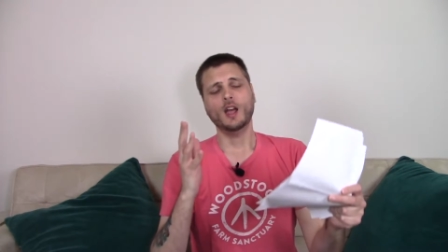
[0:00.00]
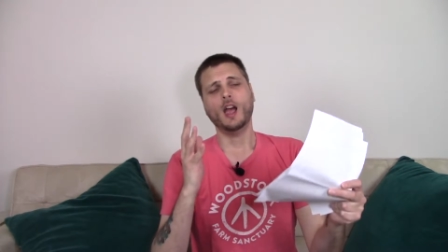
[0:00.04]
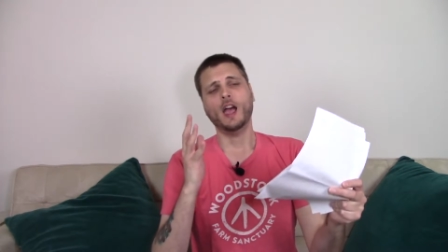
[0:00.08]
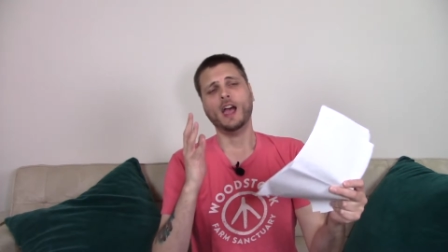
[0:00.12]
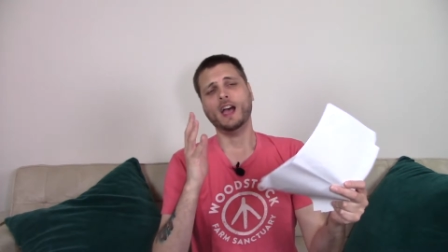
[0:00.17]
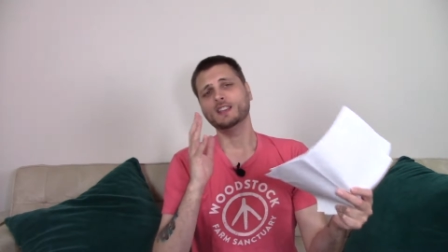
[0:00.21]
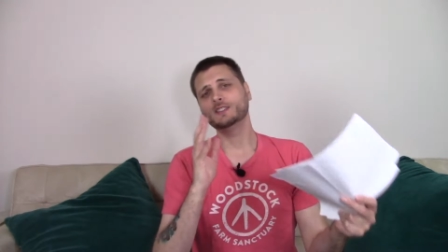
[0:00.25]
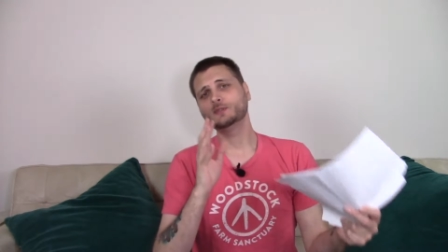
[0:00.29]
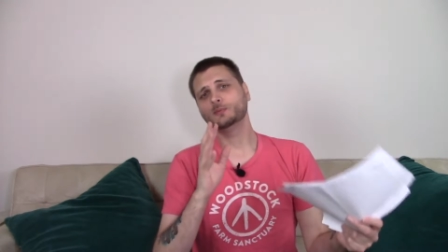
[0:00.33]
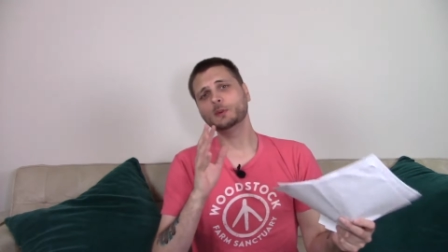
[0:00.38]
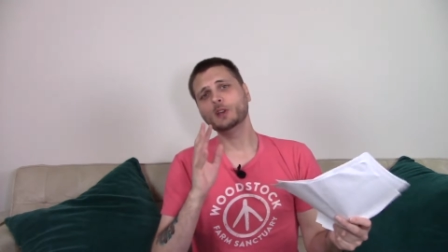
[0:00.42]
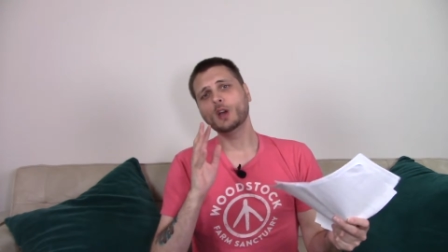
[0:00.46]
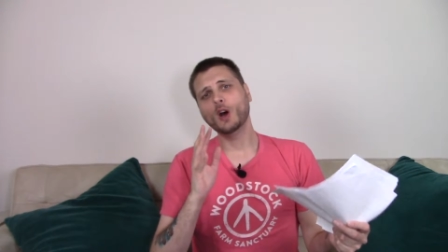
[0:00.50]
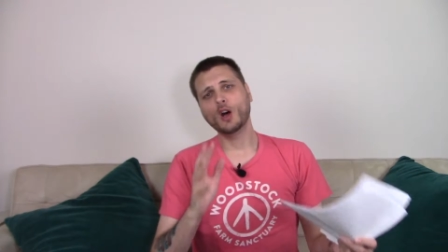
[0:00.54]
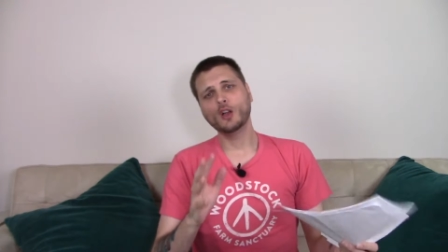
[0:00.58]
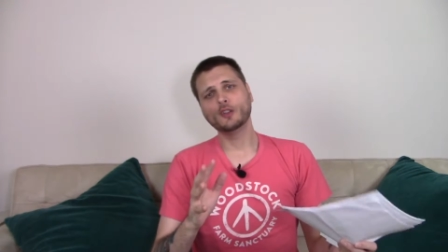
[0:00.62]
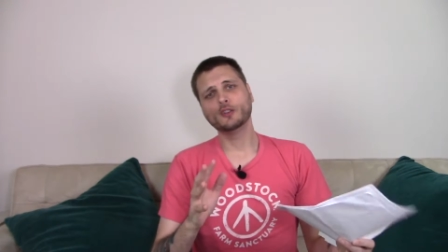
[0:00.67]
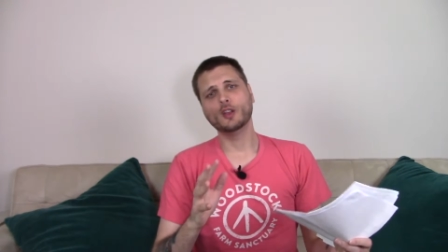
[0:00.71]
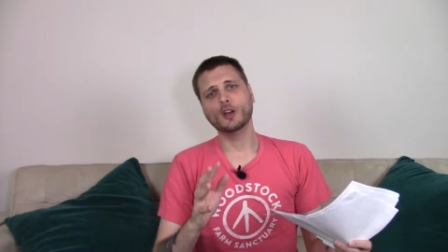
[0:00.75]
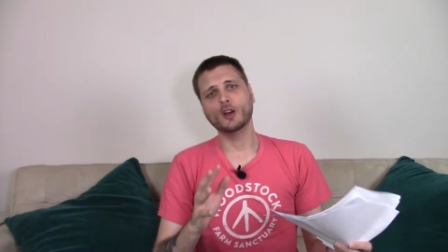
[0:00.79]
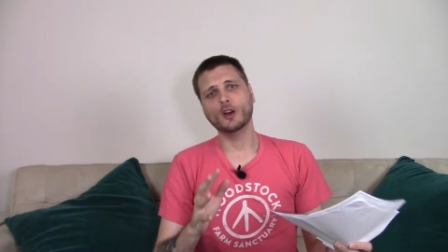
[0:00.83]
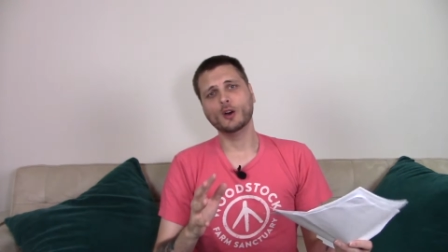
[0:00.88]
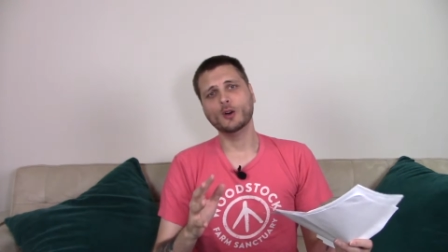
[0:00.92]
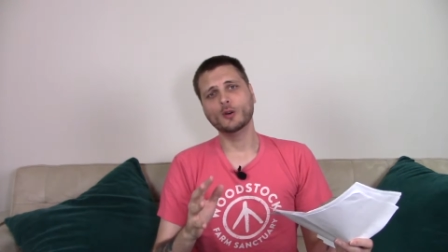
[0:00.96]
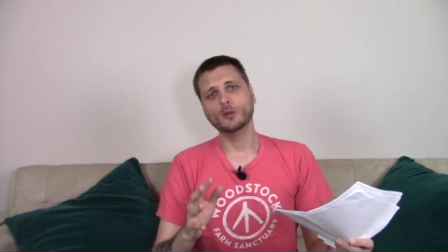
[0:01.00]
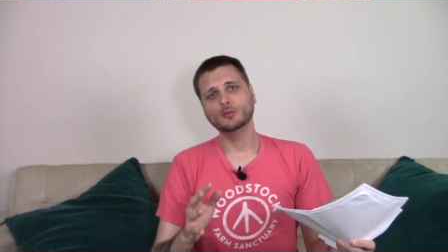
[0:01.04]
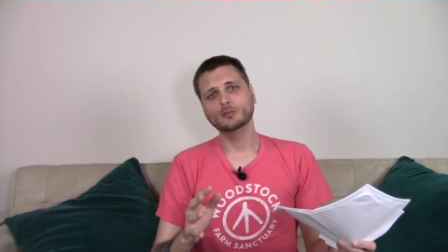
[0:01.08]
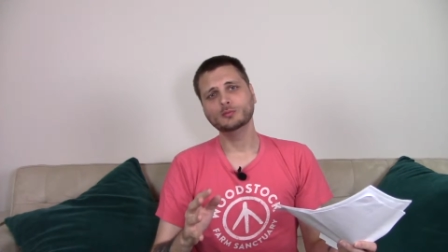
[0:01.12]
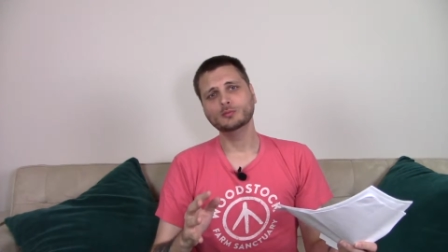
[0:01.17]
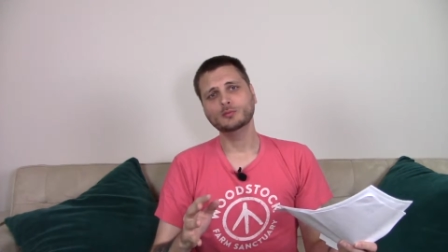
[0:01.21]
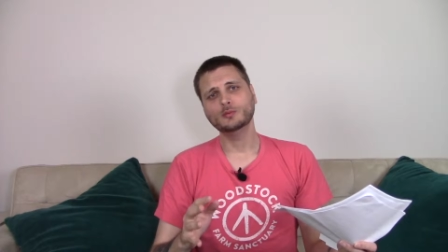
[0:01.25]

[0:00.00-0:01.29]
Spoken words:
As we all know,